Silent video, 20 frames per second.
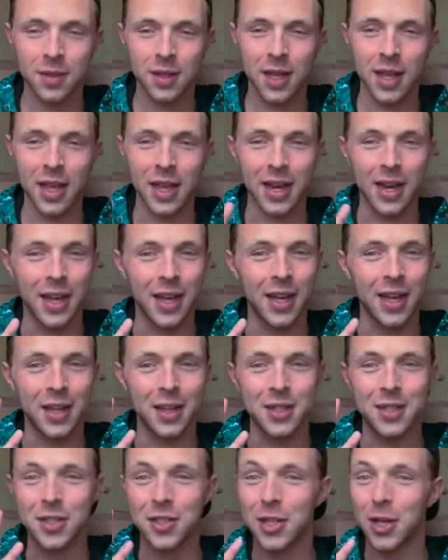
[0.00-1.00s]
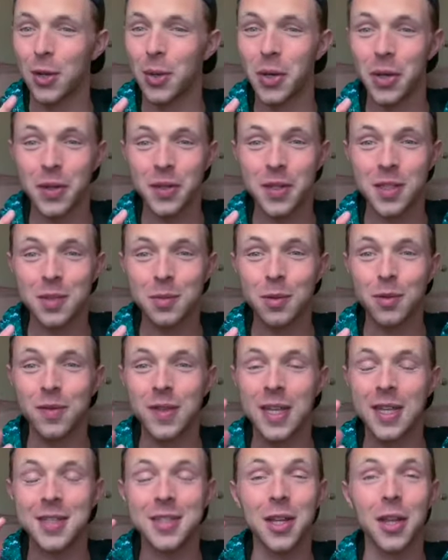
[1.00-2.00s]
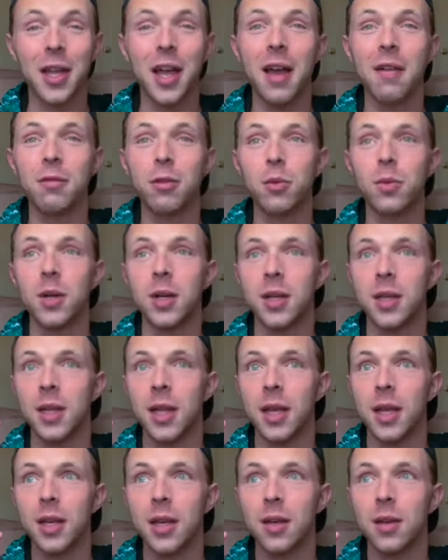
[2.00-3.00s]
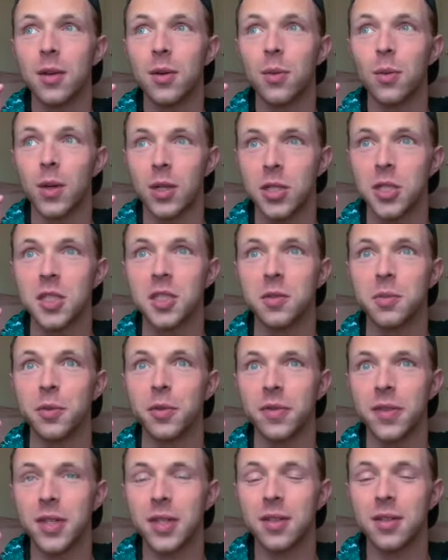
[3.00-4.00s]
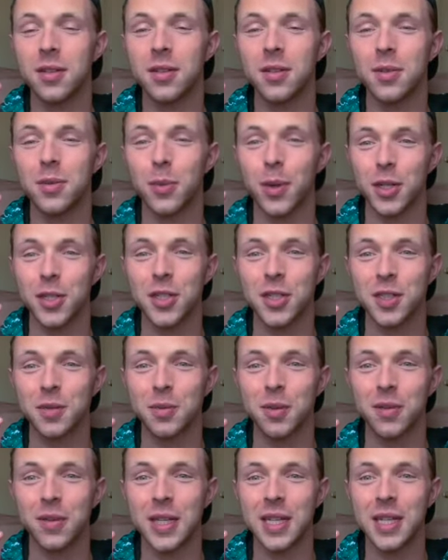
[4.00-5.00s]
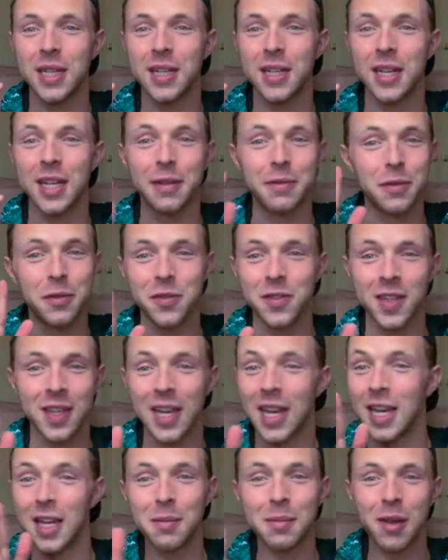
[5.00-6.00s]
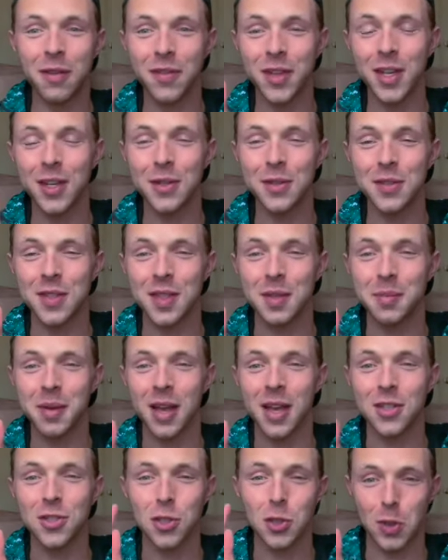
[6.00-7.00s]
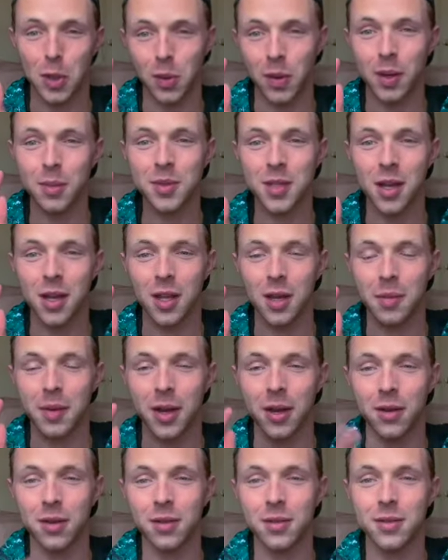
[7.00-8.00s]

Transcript: And I dote on this movie. I tell everyone, like, watch this movie. Watch this movie. And if you've seen any of my videos in the past, you know what I'm talking about.